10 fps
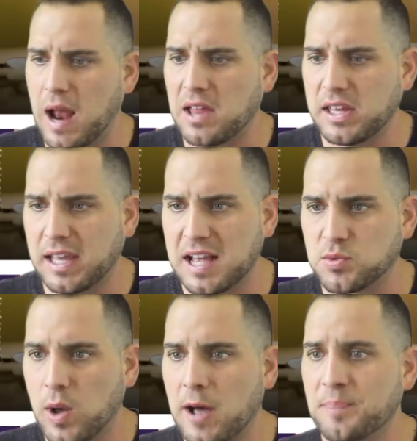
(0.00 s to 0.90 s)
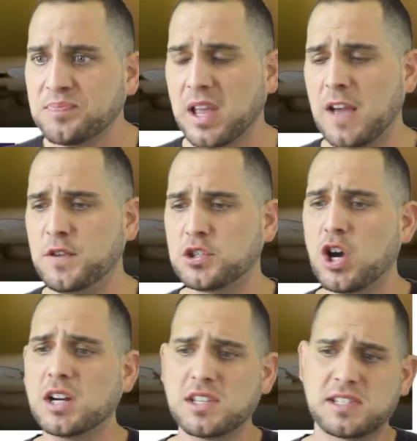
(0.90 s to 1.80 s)
rallying as well. If you
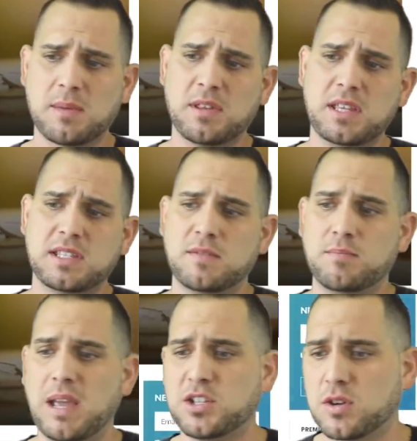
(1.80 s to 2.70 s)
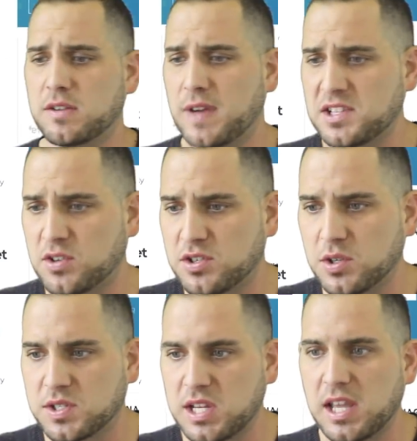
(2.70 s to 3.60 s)
talk to some of these major investors,
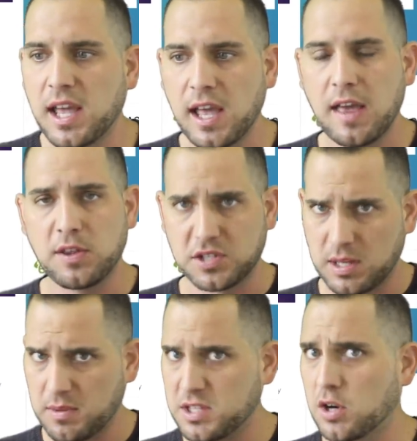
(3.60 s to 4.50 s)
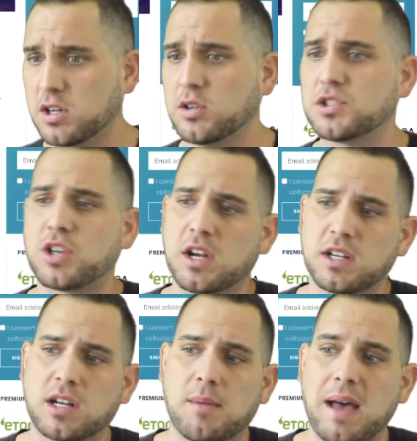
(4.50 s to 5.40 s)
you'll see there's some of these articles starting
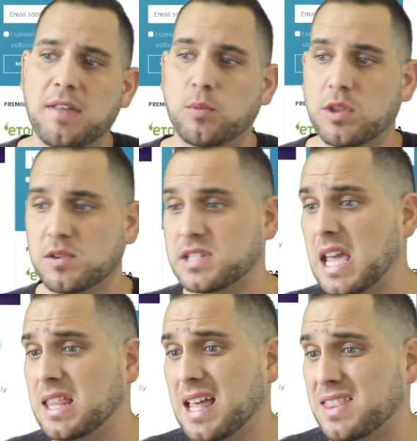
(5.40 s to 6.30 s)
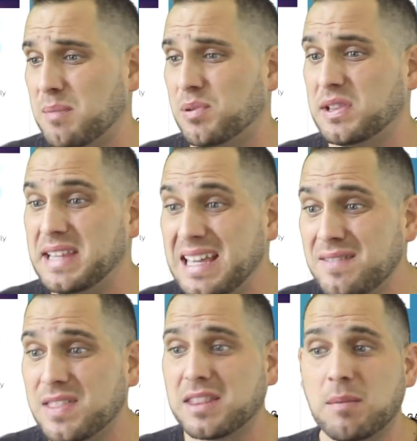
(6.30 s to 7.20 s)
to come out where they're saying that they
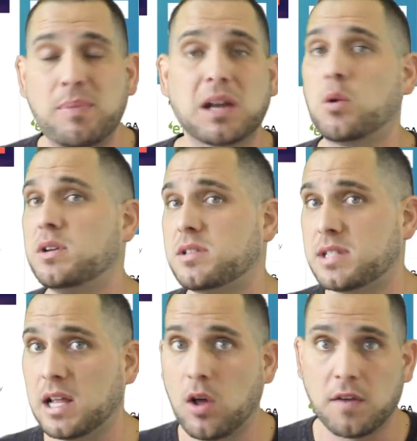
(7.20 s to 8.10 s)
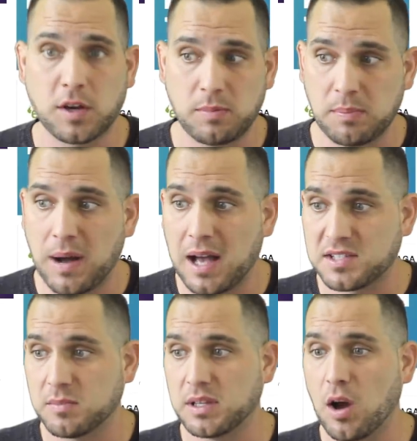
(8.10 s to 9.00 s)
believe that the Bitcoin sell off could be
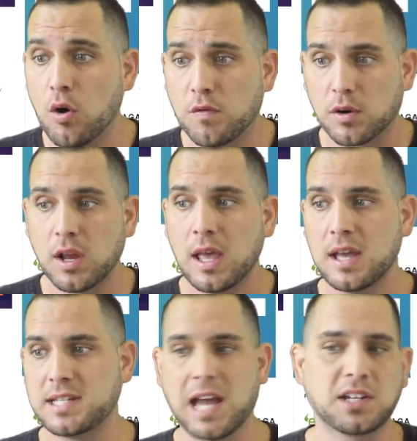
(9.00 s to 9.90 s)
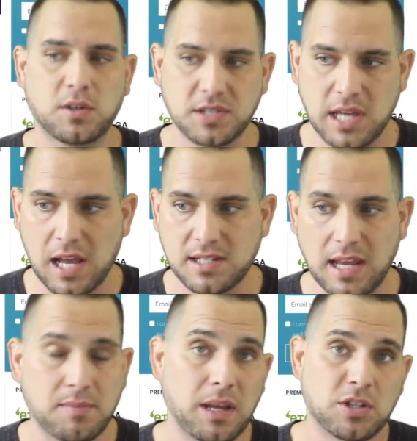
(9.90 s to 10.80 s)
possibly over. Technical signs
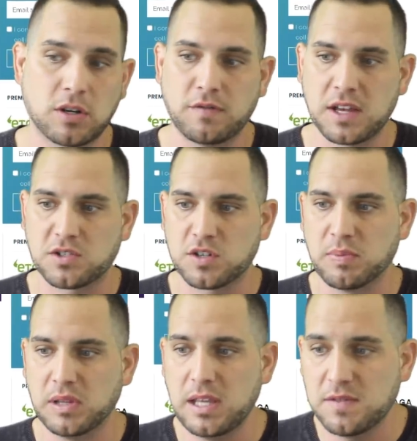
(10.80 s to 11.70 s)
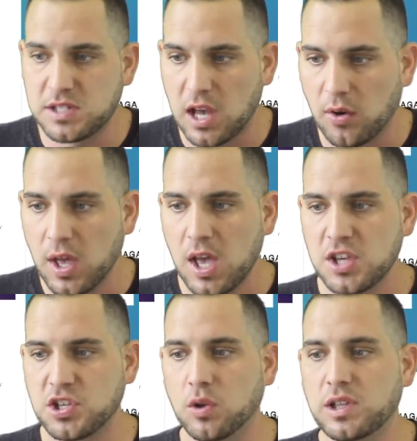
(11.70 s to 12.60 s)
and major investors believe so.
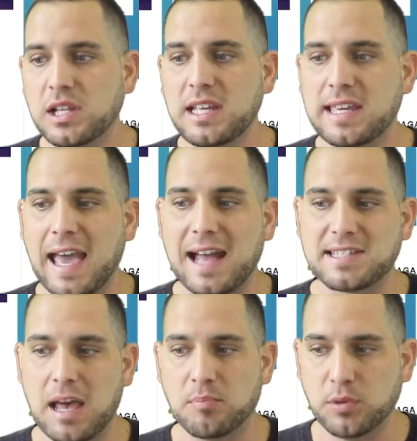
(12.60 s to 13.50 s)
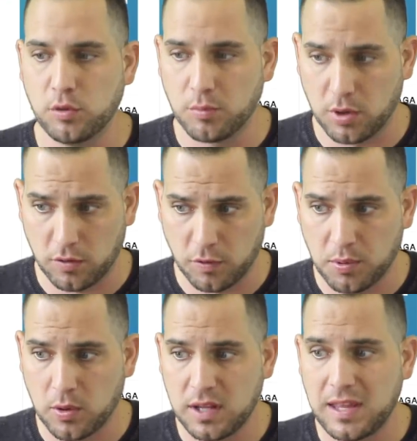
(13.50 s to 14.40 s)
So Lily Katz at Bloomberg Bloomberg
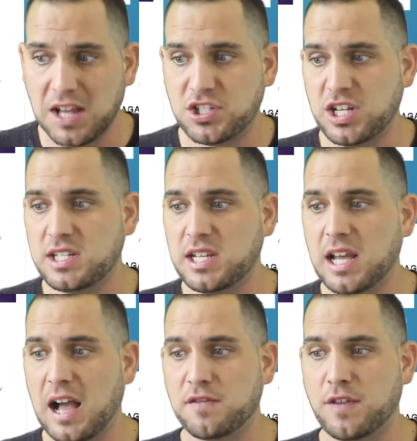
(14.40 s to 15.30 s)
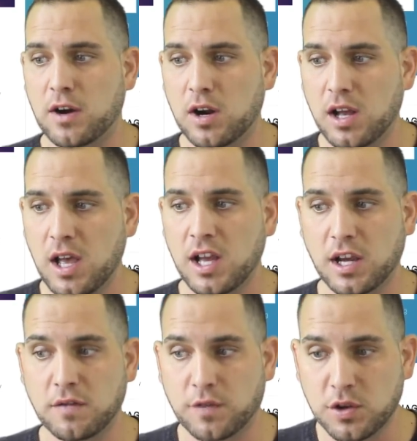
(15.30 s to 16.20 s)
reported that GTI Vera
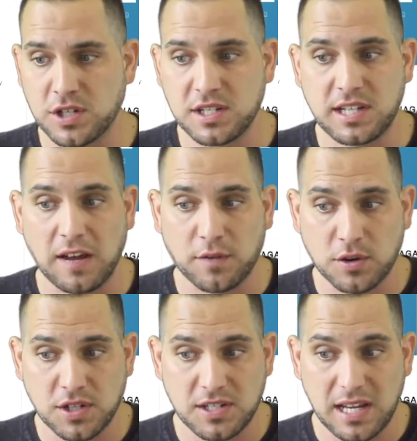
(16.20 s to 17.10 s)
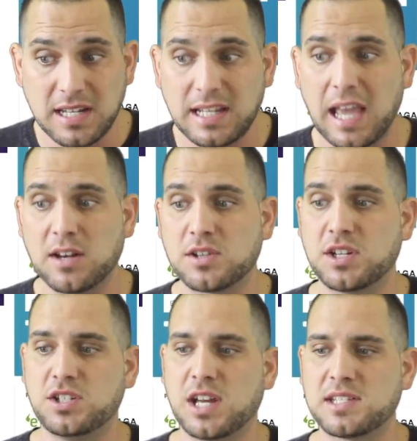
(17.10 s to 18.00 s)
convergence divergence indicators
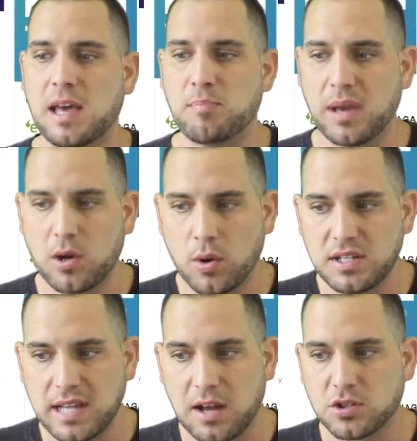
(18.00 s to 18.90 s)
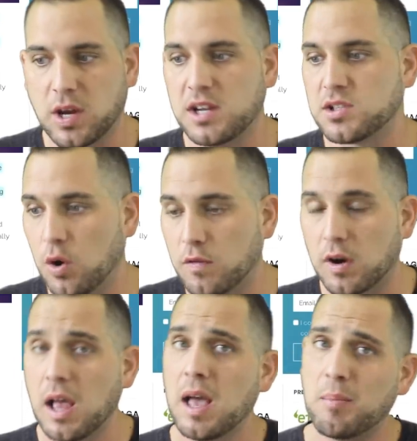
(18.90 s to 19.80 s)
suggest that Bitcoin downtrend is
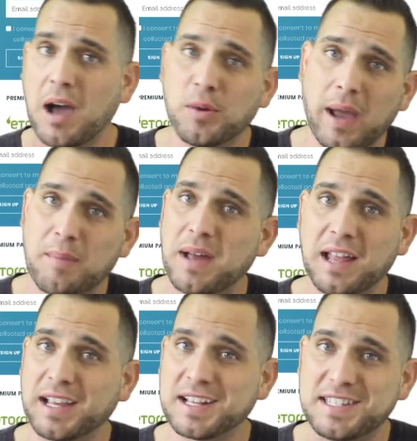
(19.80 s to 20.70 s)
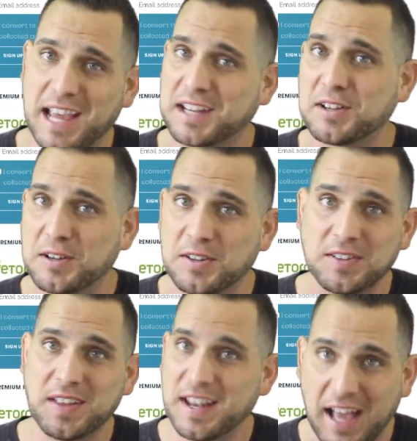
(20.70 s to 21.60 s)
over. By the way, I'm not like a
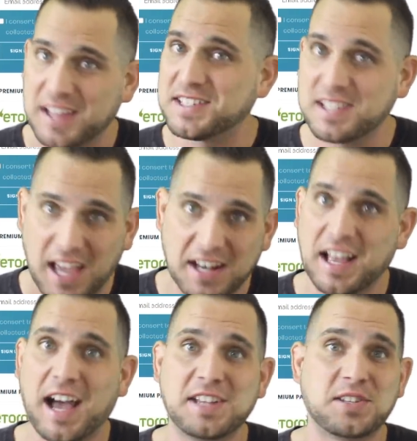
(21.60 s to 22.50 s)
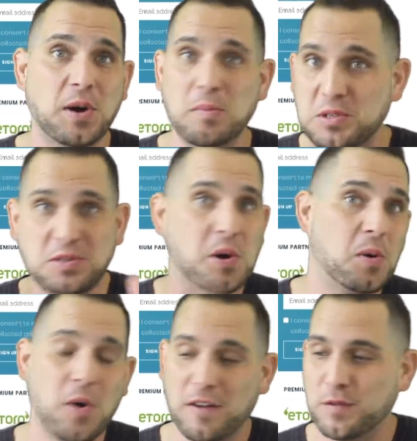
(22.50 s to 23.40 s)
technical analysis kind of guy, so I'm just
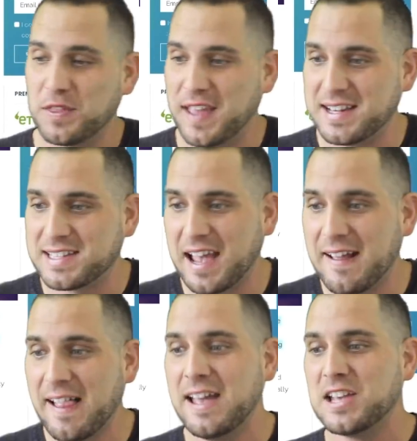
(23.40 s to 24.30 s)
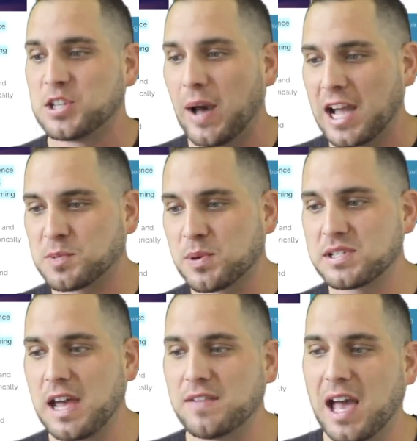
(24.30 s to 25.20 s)
going off what they say. So
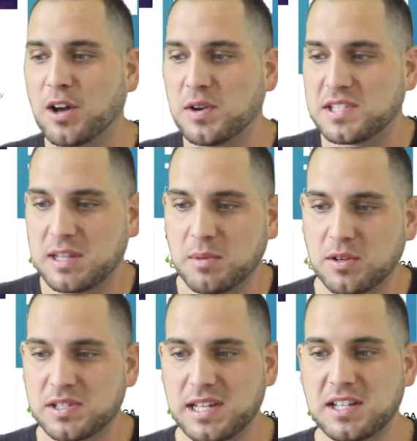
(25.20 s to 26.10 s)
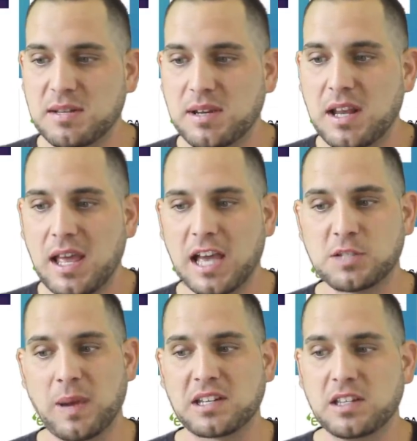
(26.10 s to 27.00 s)
experts have echoed a similar sentiment,
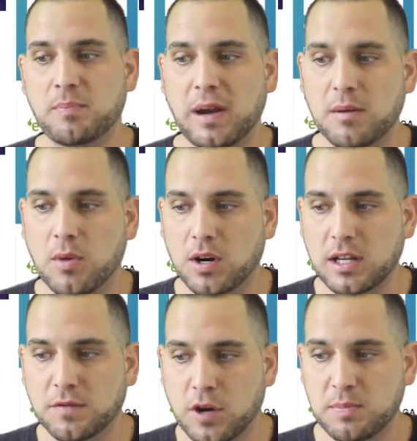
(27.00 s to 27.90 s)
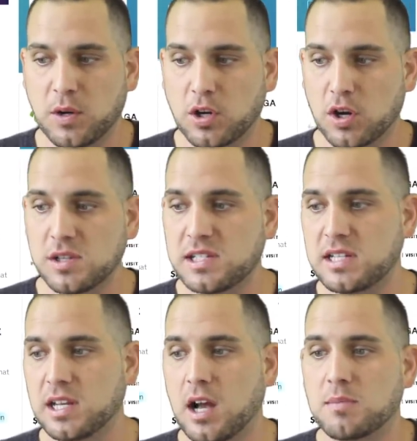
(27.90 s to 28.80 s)
expecting the bear market of
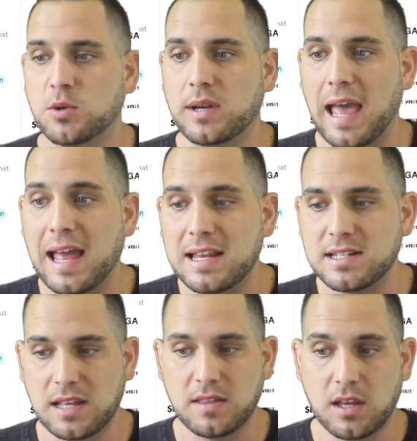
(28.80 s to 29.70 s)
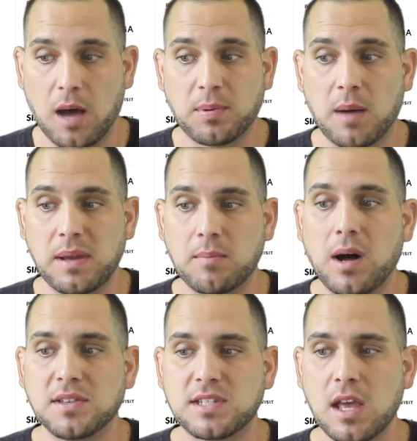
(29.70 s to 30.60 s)
cryptocurrency to come to an end in the upcoming
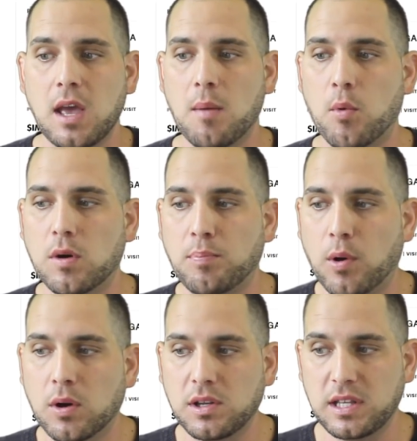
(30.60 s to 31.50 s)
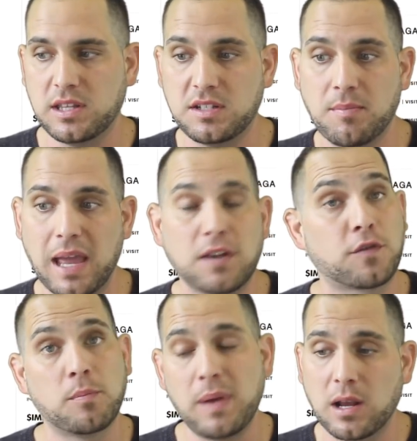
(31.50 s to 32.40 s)
months. More importantly, the demand
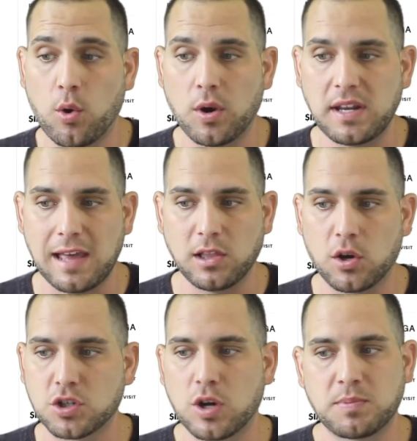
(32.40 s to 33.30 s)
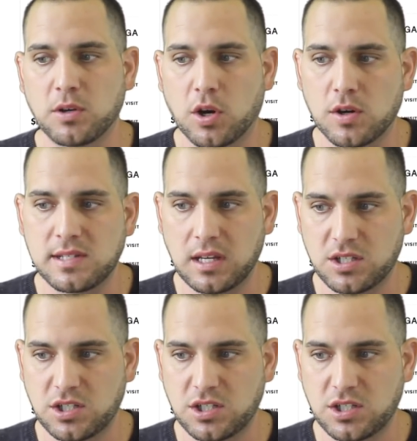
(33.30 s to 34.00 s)
for Bitcoin at large cryptocurrency